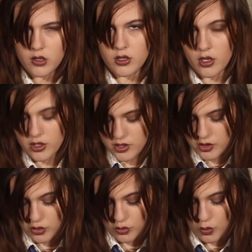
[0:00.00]
As long as
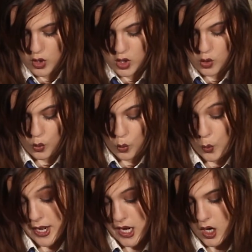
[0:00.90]
you
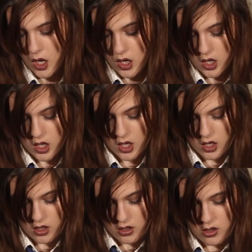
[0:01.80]
wear
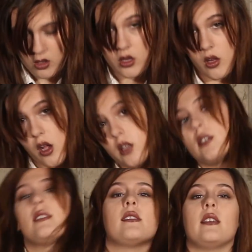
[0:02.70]
long
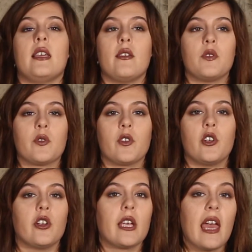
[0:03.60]
sleeves for
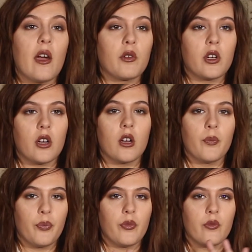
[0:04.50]
your encounter,
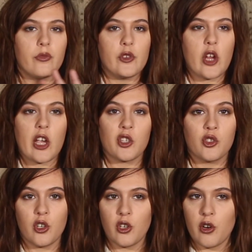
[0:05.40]
Jack
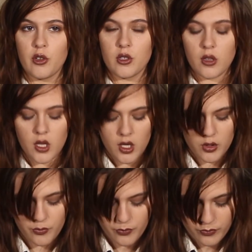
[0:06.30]
shouldn't notice a
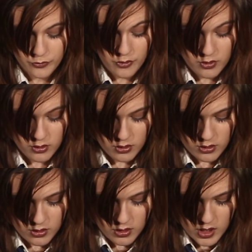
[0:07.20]
thing.
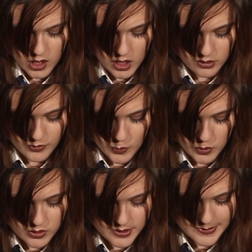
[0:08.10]
And of
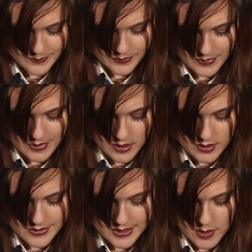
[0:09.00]
course,
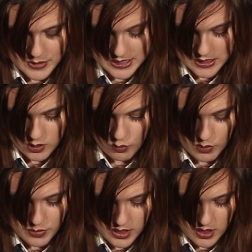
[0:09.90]
Sam and Dean
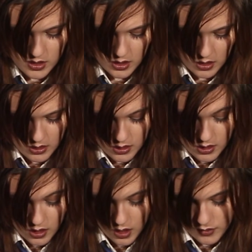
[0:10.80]
will be
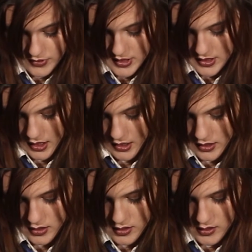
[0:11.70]

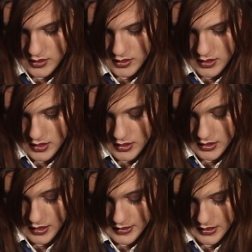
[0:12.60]
off-site
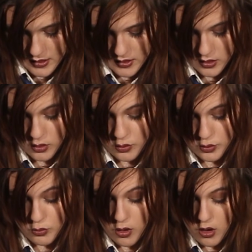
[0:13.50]
in case anything
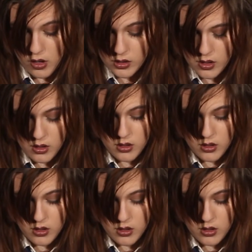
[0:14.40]
goes wrong.